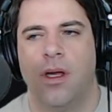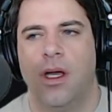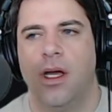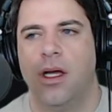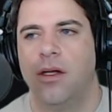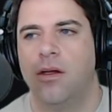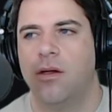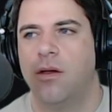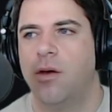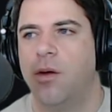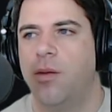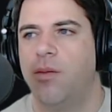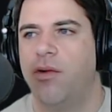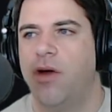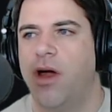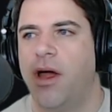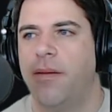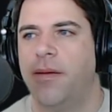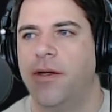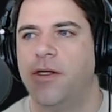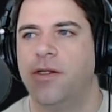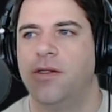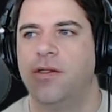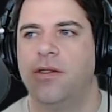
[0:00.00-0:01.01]
I don't know what
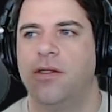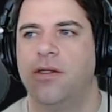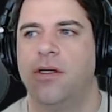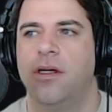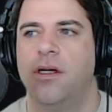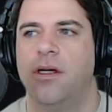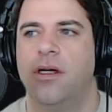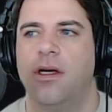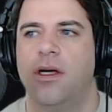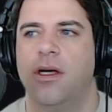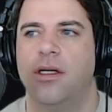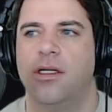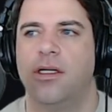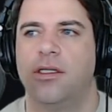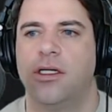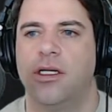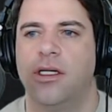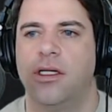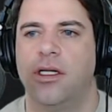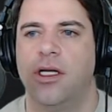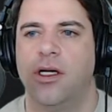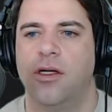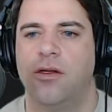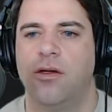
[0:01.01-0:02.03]
prime is. It's
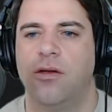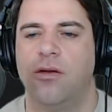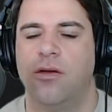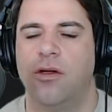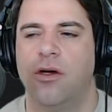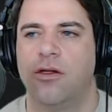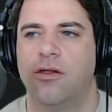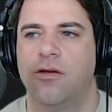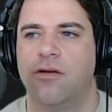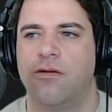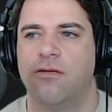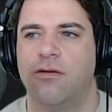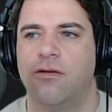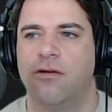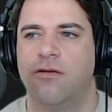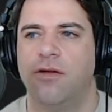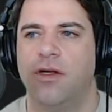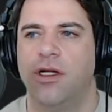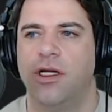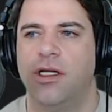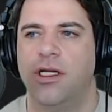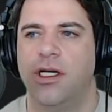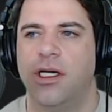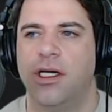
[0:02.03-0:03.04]
going to take too long to
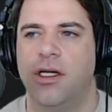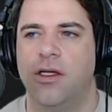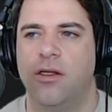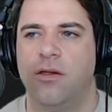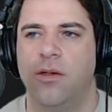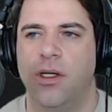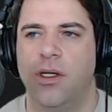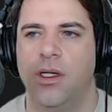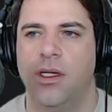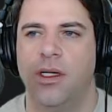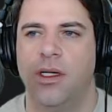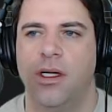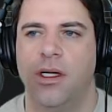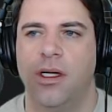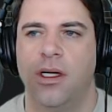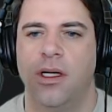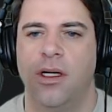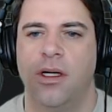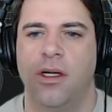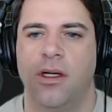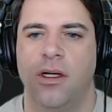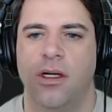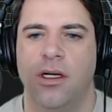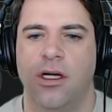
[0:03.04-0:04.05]
really dig into it,
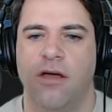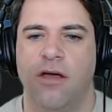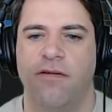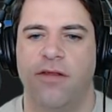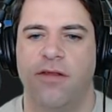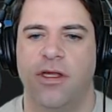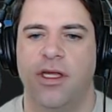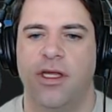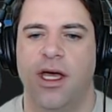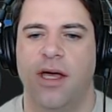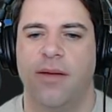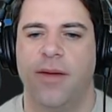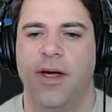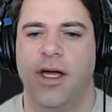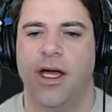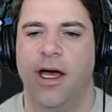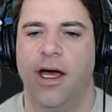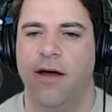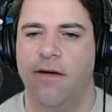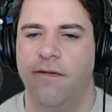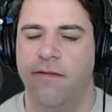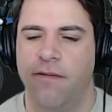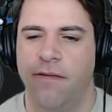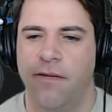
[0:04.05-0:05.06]
given the time I
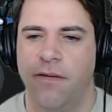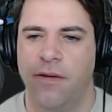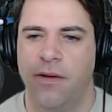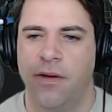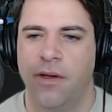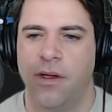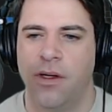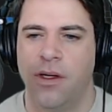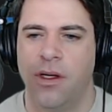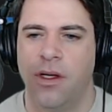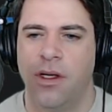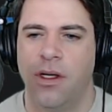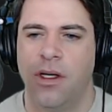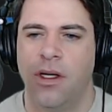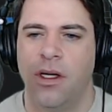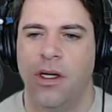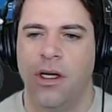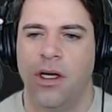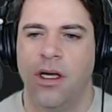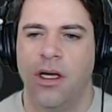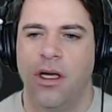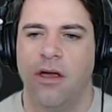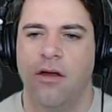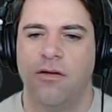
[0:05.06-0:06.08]
have.
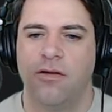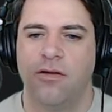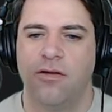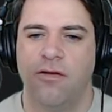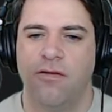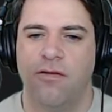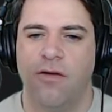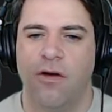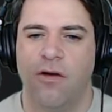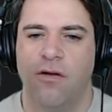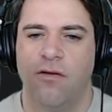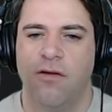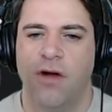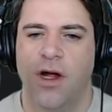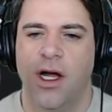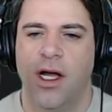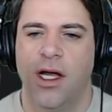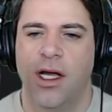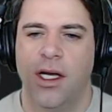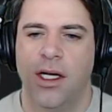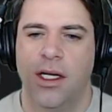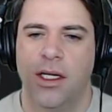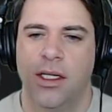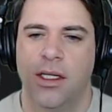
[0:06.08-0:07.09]
Here's Nouveau
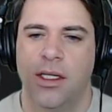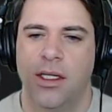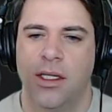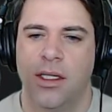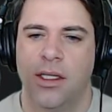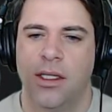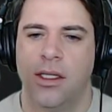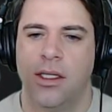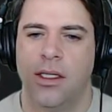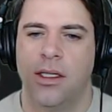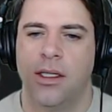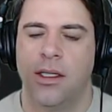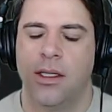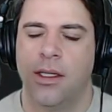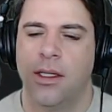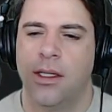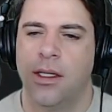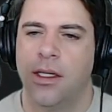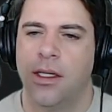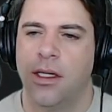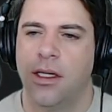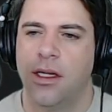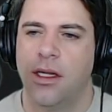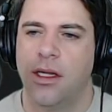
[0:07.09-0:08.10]
reg.
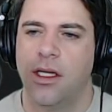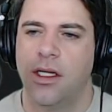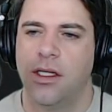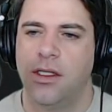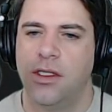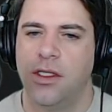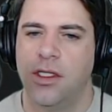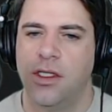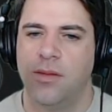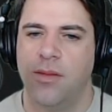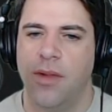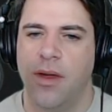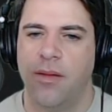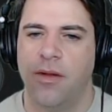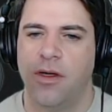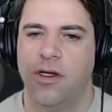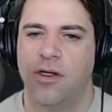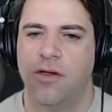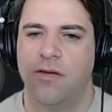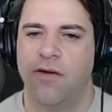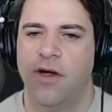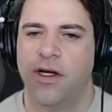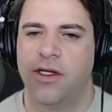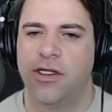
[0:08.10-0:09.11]
This is maybe
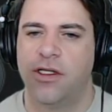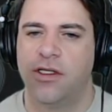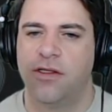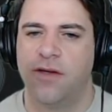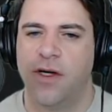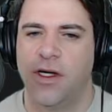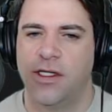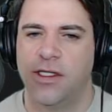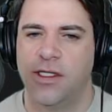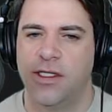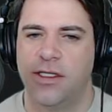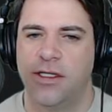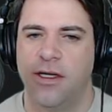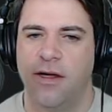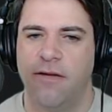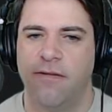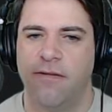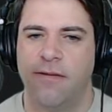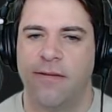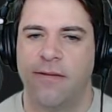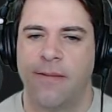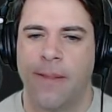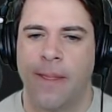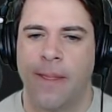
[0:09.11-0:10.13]
registration stuff.